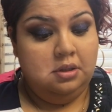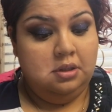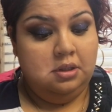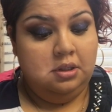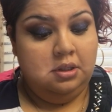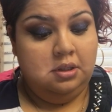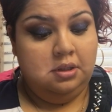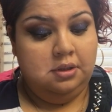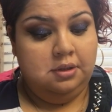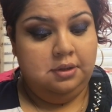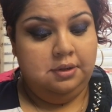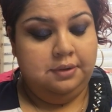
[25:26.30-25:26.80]

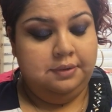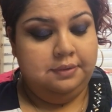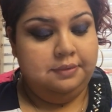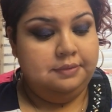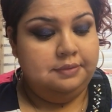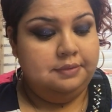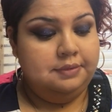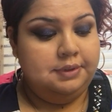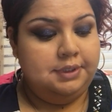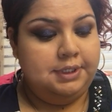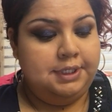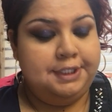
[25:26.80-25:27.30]
No,
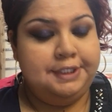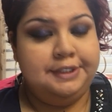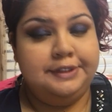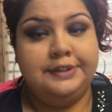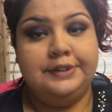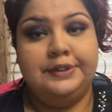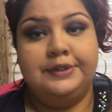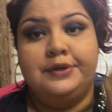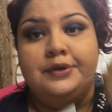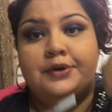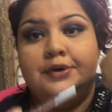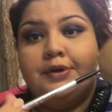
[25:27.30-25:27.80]
it's
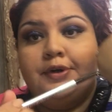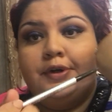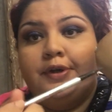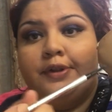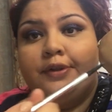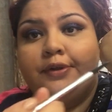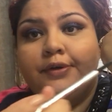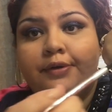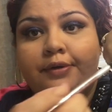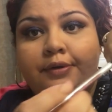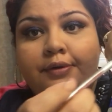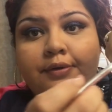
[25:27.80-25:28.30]
the dark
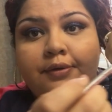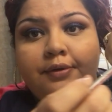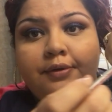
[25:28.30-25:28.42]
color.